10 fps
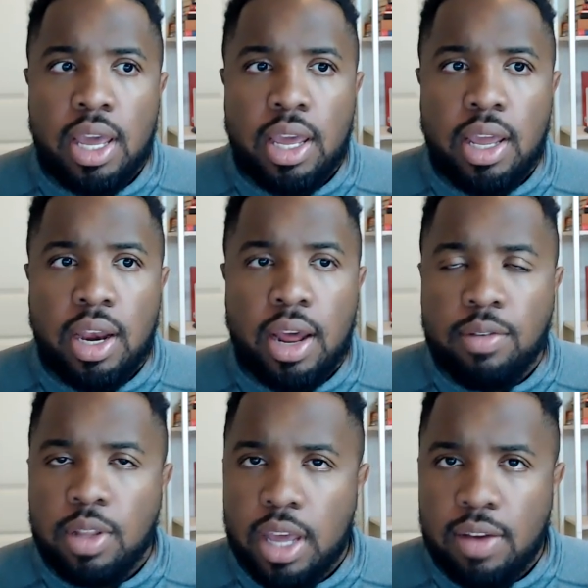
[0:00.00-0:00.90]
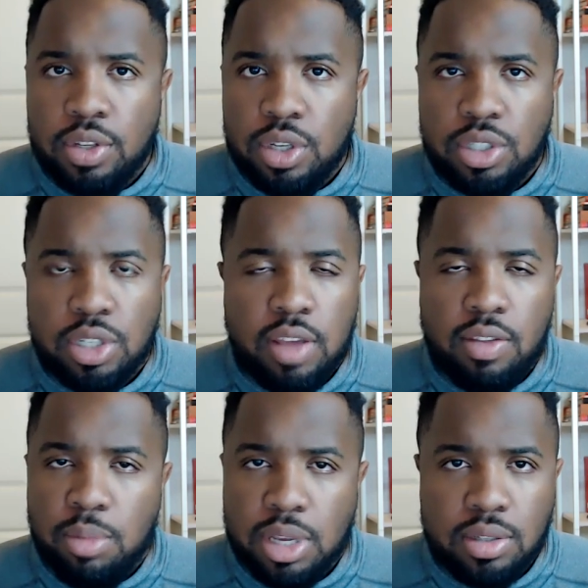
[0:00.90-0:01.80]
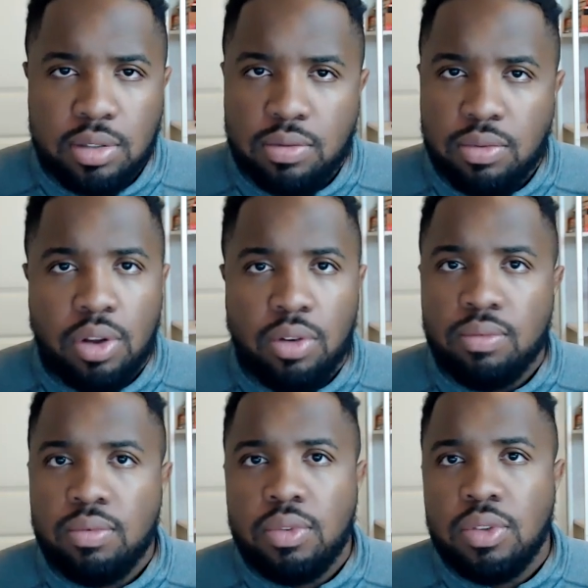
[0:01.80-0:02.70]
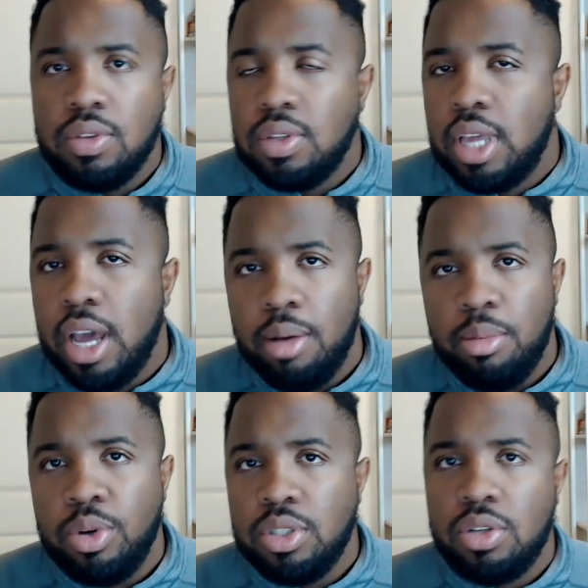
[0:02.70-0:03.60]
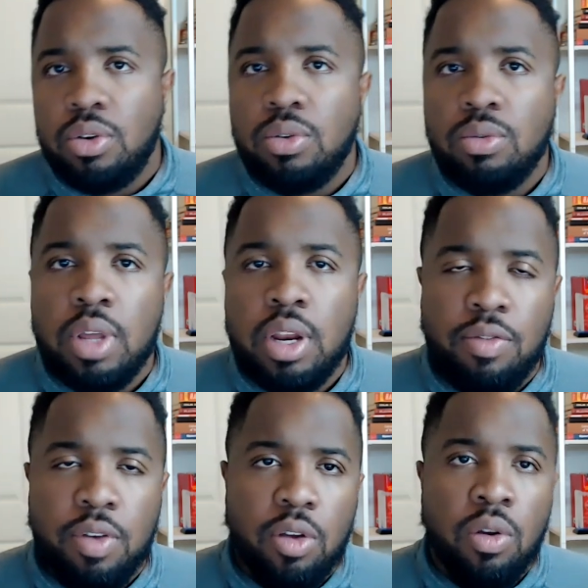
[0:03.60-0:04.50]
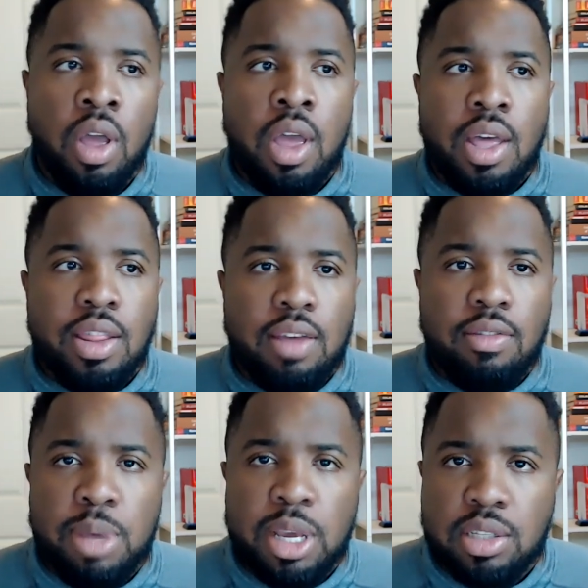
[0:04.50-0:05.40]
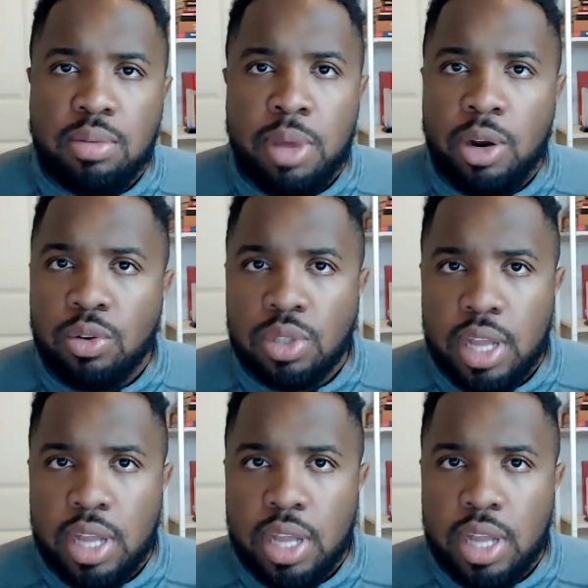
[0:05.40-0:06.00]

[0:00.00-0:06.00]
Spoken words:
And after they have a surgery, they have the best, you know, Cowboys, the whole NFL, they have the best medical